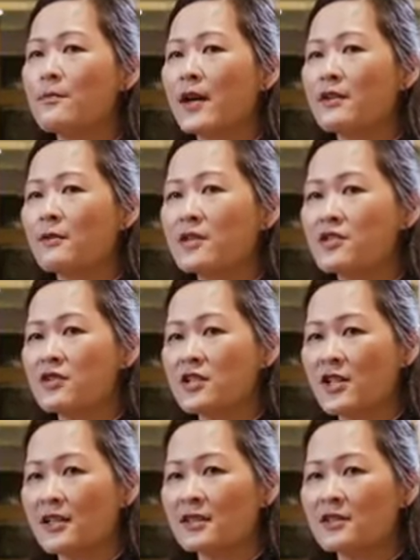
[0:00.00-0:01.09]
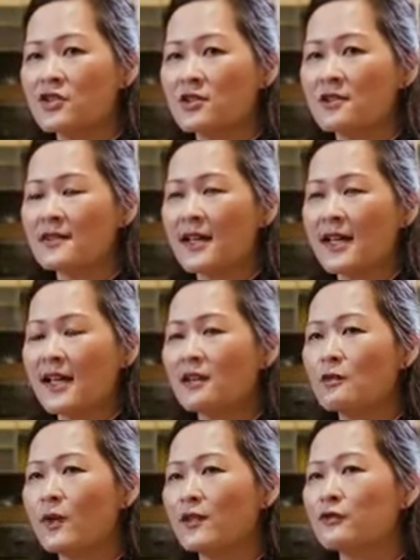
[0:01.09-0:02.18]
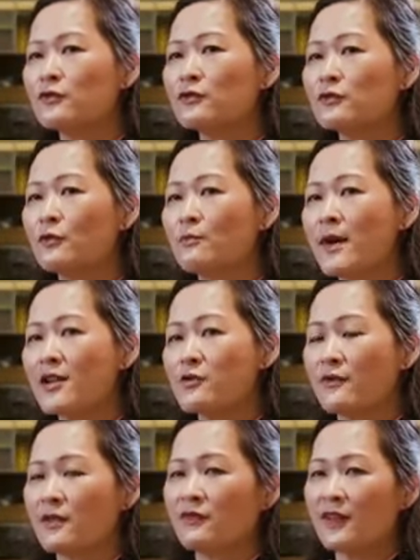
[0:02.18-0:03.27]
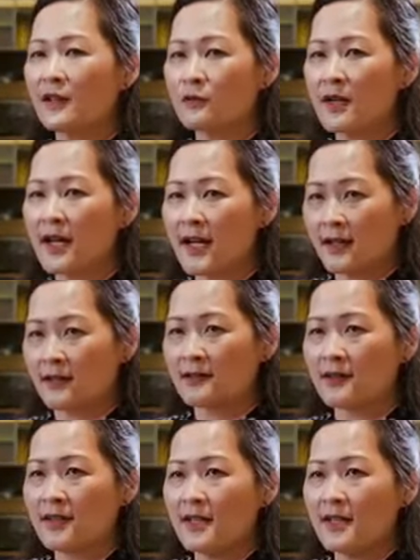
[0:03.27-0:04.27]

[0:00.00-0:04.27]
biometry challenges, and then what to do to match with the fellow eye.